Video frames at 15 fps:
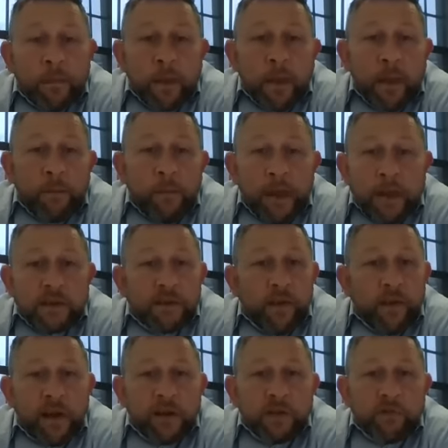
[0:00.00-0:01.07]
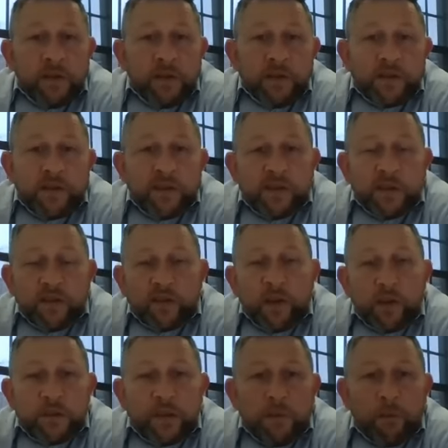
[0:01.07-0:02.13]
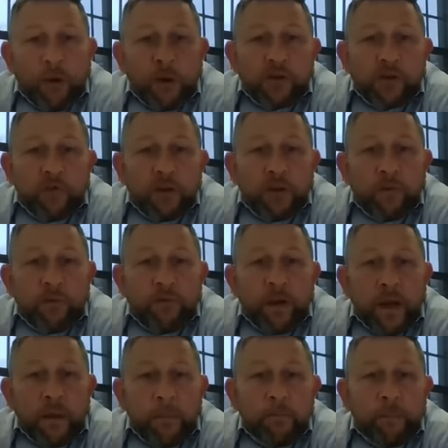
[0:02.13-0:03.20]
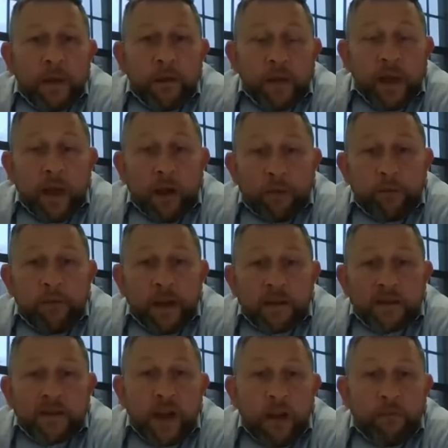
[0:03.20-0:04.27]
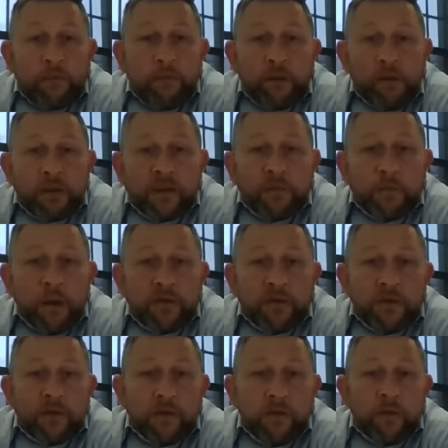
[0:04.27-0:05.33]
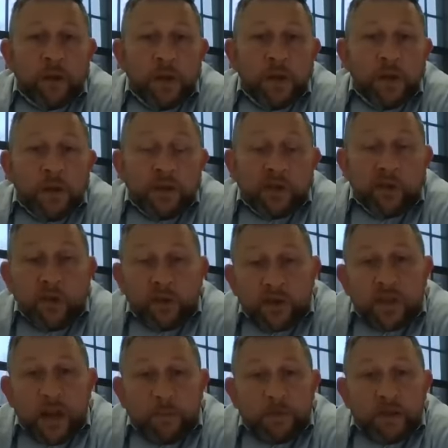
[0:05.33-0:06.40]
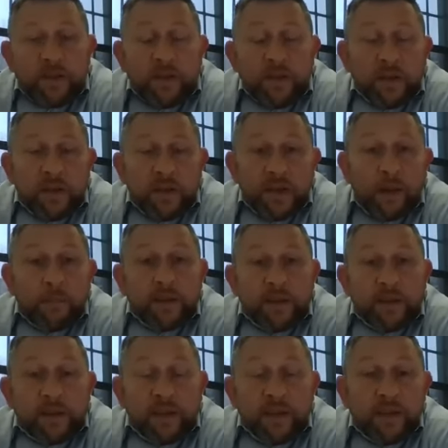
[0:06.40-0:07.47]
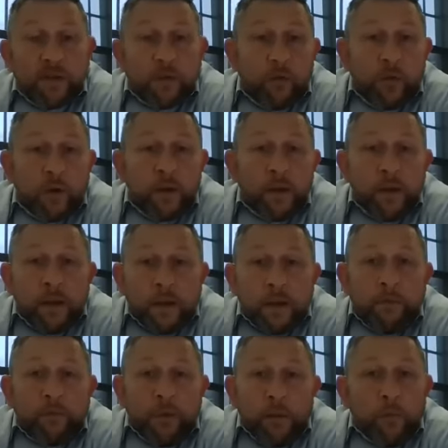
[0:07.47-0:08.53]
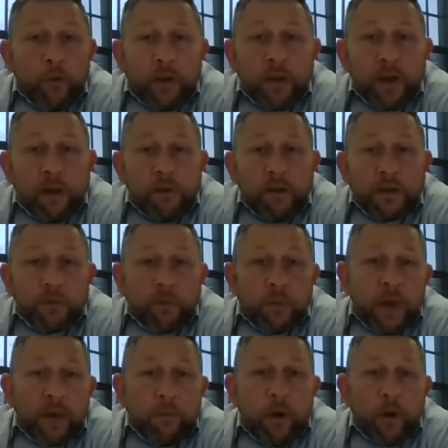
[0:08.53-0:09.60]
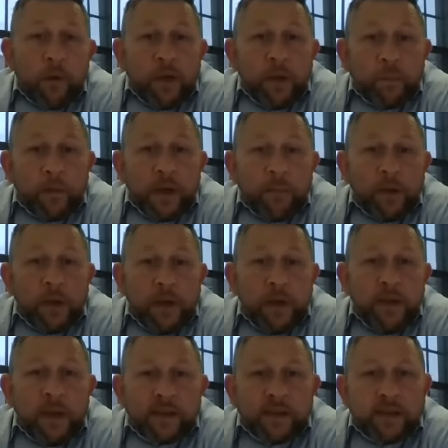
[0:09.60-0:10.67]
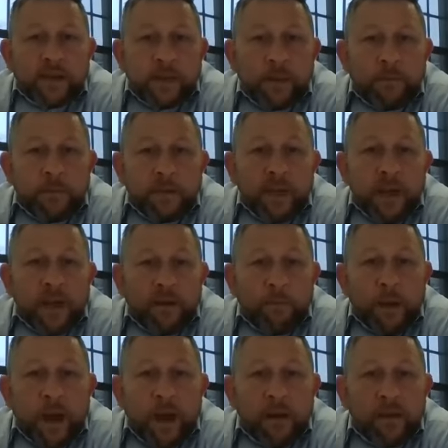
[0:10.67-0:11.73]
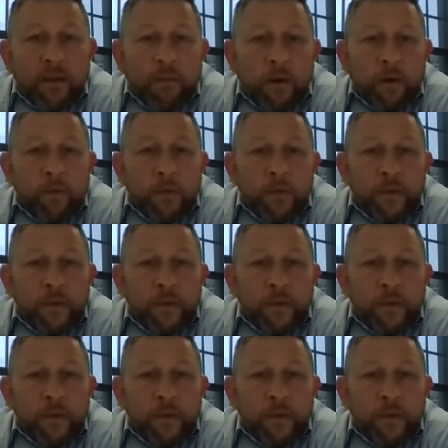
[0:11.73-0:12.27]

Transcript: um, health surveillance registers in terms of the monitoring of um, the health of our staff if they're exposed to certain substance, substances or if they work in areas where they might wear PPE as a substantive part of their role.